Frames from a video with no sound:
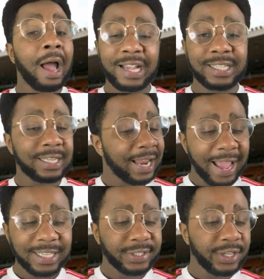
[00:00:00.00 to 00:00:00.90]
as a
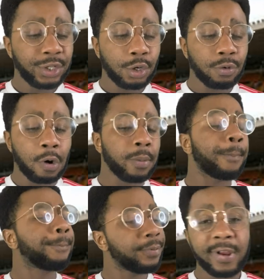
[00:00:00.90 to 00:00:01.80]

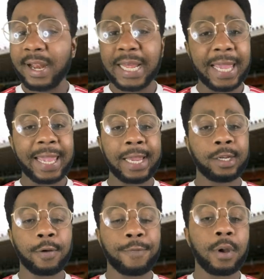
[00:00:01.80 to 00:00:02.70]
19-year-old. Brilliant
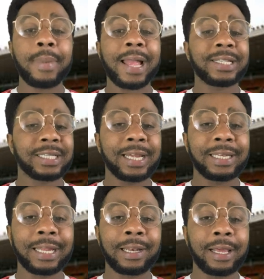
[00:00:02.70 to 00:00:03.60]
header from Antony
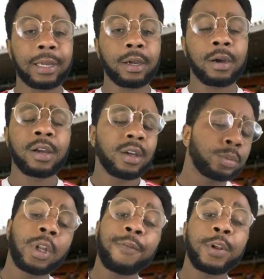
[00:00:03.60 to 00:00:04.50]
Elenga.
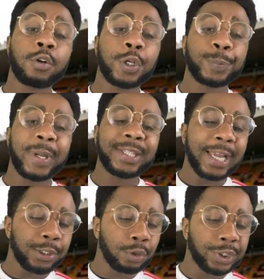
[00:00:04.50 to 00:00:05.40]
Lovely cross by
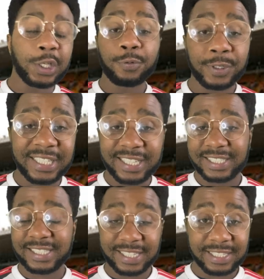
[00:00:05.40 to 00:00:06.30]
Daniel James with the
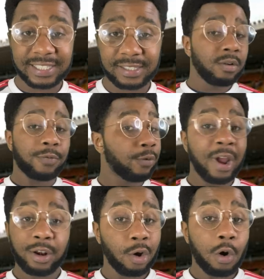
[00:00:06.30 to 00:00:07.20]
assist.
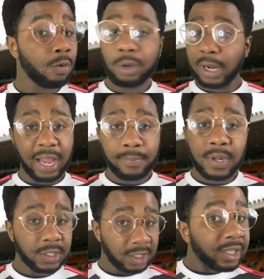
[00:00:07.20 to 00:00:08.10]
Throughout the whole 90
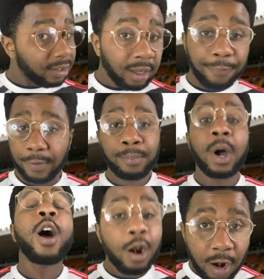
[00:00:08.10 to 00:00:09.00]
minutes, he did nothing.
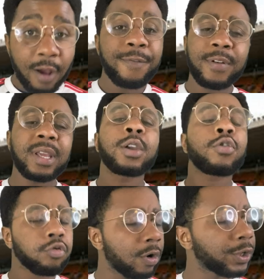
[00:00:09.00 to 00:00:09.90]
But a lovely
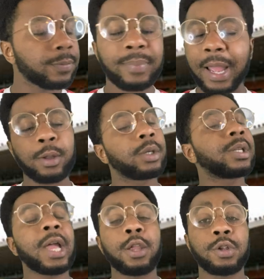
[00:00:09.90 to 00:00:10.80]
cross by
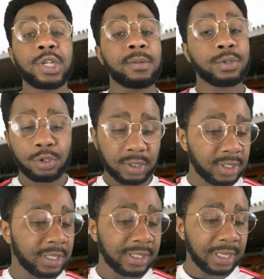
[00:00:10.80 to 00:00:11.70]
Daniel James to
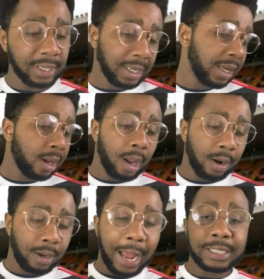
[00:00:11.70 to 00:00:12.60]
assist it.
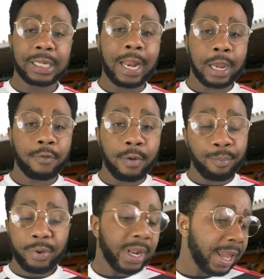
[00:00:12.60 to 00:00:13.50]
And Antony Elenga with
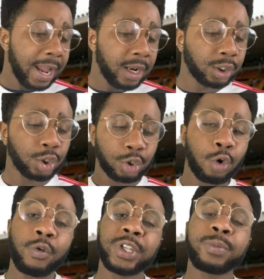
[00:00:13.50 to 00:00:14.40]
a brilliant header to
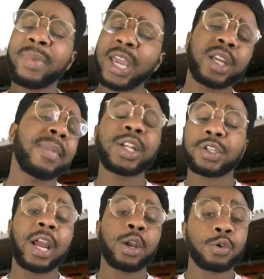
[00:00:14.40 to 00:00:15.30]
score it, to make
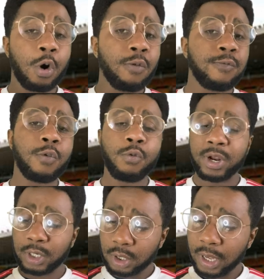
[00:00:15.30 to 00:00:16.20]
Manchester United go
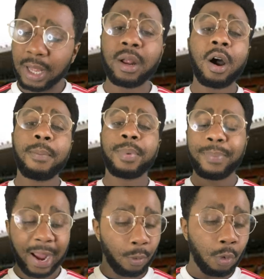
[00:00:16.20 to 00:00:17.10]
forward and up
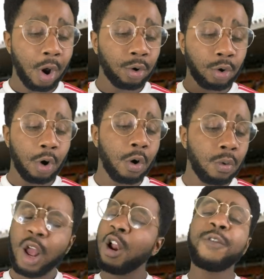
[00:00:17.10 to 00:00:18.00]
by one
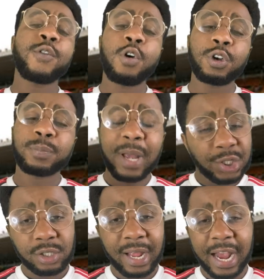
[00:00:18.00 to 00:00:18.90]
goal. And of course,
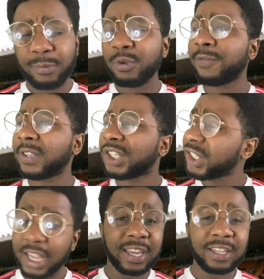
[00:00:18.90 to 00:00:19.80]
Manchester United with the
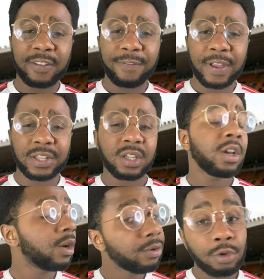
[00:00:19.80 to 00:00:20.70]
shaky defence.
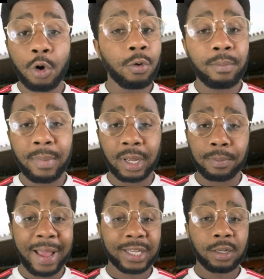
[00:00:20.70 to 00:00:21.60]
No
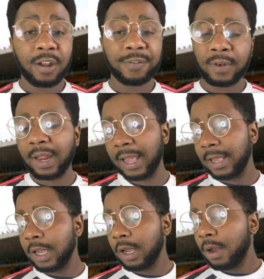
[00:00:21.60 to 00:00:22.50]
Magdalov
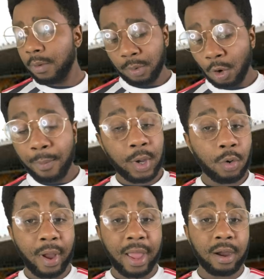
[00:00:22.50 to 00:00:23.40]
today. No
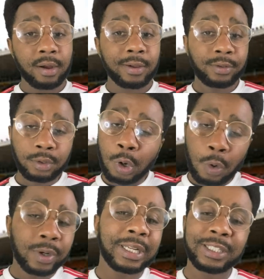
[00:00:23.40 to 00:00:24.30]
Maguire,
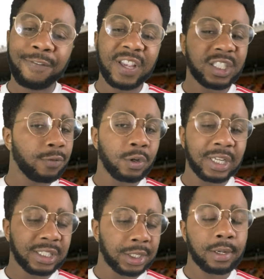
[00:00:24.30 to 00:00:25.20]
no defensive
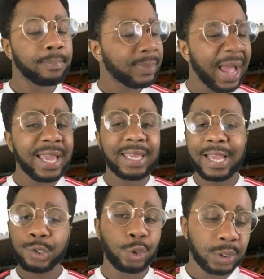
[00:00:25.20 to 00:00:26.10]
organisation. Baye
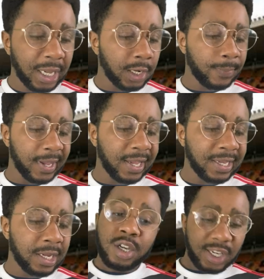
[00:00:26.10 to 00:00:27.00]
and Toussaint
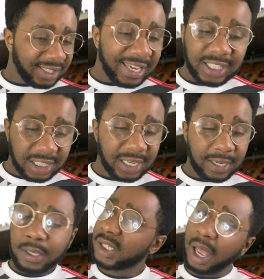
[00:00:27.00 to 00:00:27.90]
Bay. It's
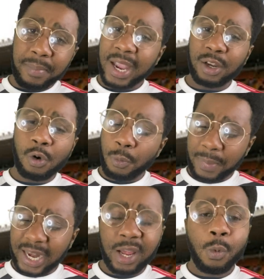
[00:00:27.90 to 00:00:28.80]
easy. Salmedo
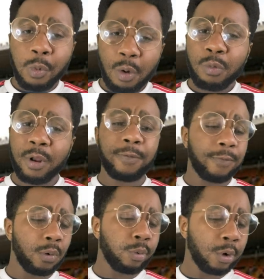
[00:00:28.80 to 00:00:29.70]
made it 1-1
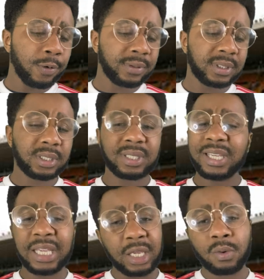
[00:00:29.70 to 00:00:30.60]
for Wolves.
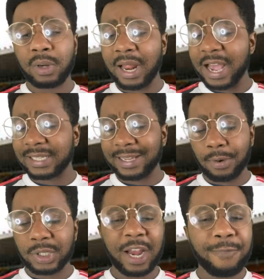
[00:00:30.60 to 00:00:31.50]
He equalised,
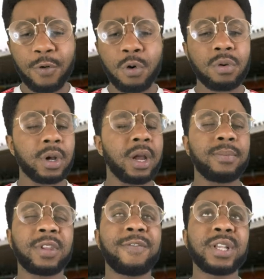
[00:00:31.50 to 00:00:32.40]
which I thought
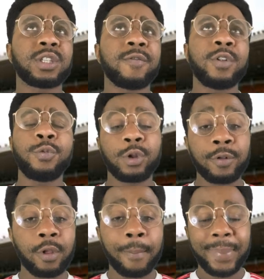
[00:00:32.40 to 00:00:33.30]
defensively we could
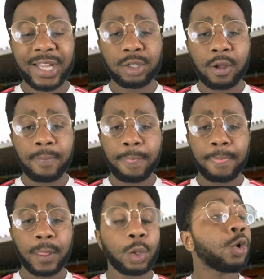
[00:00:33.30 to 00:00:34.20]
have done better.
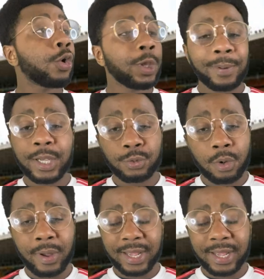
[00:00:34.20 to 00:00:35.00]
The goalkeeper as well,